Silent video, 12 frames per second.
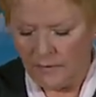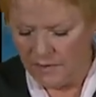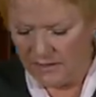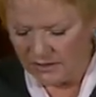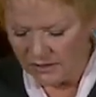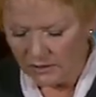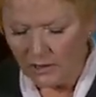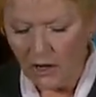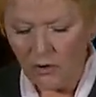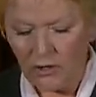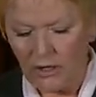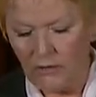This
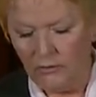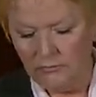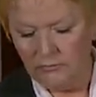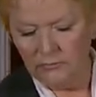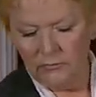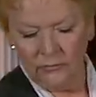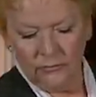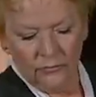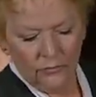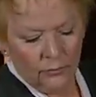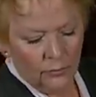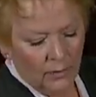logo
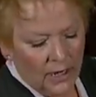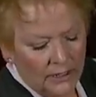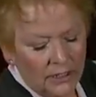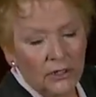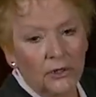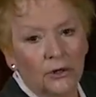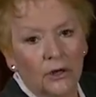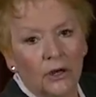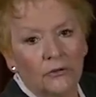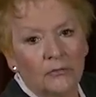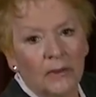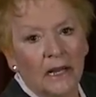right here
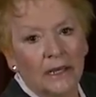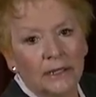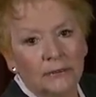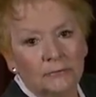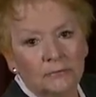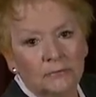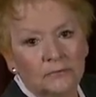of mine,